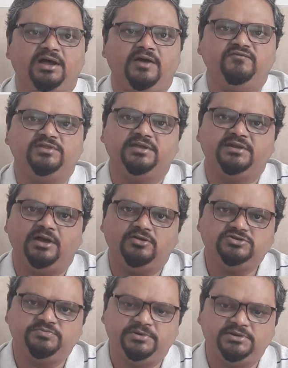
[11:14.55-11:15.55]
After the
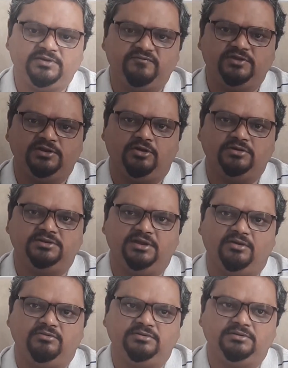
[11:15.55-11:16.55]
announcement of the
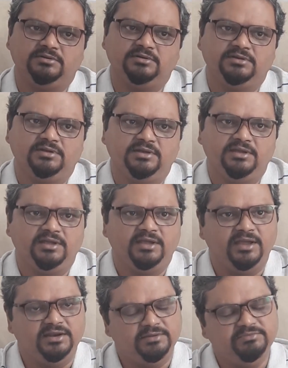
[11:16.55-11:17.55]
lockdown
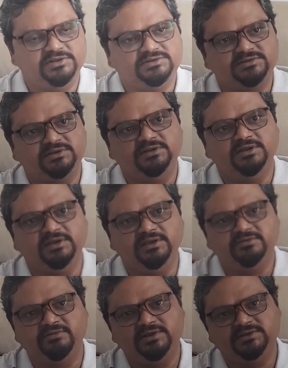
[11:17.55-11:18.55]
and amidst the
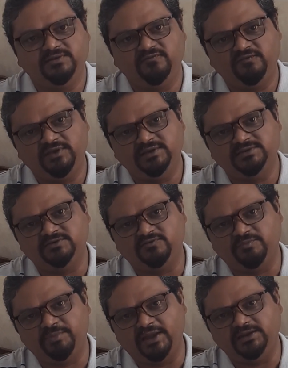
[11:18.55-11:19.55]
increasing fears of
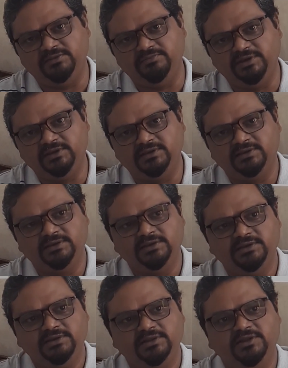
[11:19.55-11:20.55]
the pandemic,
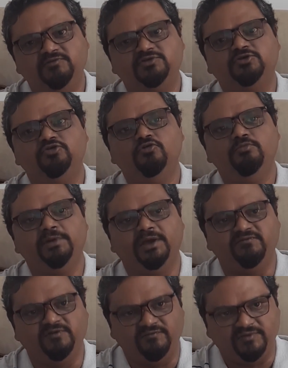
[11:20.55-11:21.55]
there was gloom
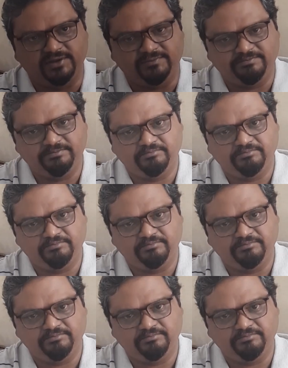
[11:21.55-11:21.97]
everywhere.